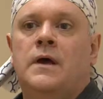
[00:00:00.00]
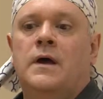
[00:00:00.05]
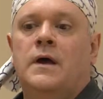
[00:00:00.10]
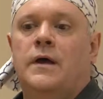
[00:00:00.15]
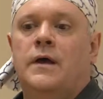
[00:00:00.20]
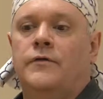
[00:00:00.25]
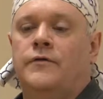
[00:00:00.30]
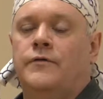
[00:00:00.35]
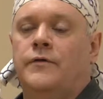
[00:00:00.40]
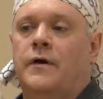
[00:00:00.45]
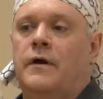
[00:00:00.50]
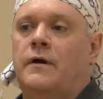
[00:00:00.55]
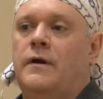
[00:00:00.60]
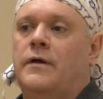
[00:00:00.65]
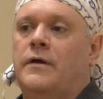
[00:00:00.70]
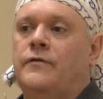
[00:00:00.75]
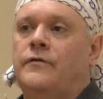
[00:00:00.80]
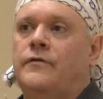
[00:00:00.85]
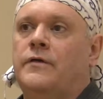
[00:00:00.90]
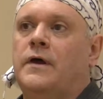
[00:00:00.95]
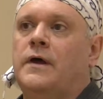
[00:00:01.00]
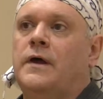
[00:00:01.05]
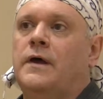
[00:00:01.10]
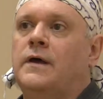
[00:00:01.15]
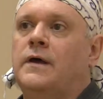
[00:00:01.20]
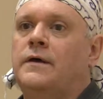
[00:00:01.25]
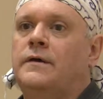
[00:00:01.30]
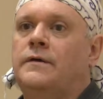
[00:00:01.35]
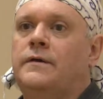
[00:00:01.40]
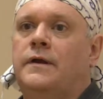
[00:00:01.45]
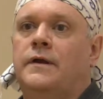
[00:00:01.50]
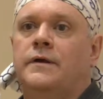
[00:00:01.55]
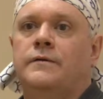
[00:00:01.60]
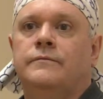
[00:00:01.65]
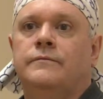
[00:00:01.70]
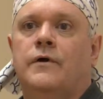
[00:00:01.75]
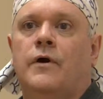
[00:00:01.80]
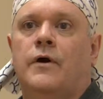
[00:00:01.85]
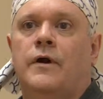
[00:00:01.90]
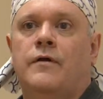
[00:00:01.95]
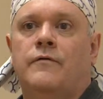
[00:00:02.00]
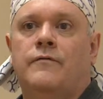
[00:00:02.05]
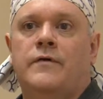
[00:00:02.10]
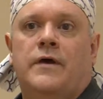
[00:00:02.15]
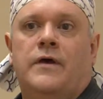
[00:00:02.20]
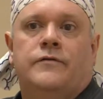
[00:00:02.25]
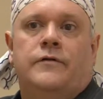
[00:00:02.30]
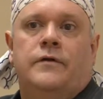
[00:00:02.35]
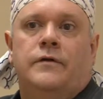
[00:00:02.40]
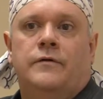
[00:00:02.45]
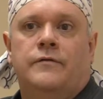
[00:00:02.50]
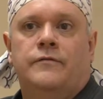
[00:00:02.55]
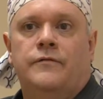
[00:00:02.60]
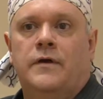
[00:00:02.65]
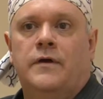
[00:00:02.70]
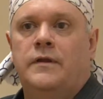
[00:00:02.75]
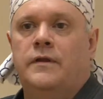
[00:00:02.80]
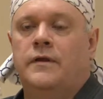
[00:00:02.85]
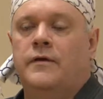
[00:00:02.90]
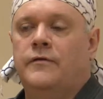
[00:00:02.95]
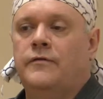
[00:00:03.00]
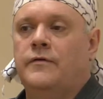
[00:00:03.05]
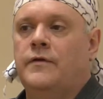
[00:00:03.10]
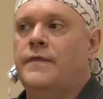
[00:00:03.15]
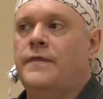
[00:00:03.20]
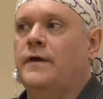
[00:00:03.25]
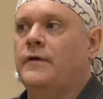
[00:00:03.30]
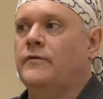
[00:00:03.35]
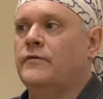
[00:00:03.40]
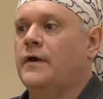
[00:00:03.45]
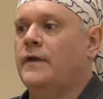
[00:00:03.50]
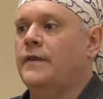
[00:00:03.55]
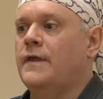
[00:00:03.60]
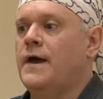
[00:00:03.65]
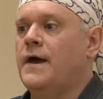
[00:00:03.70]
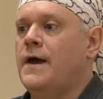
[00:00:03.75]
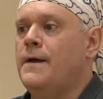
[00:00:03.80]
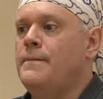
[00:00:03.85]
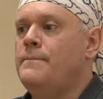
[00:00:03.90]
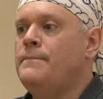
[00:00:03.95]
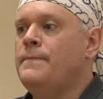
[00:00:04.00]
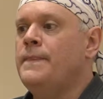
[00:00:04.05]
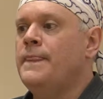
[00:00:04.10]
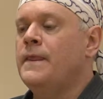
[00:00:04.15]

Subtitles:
as far as you know, cardiovascular fitness and things like that.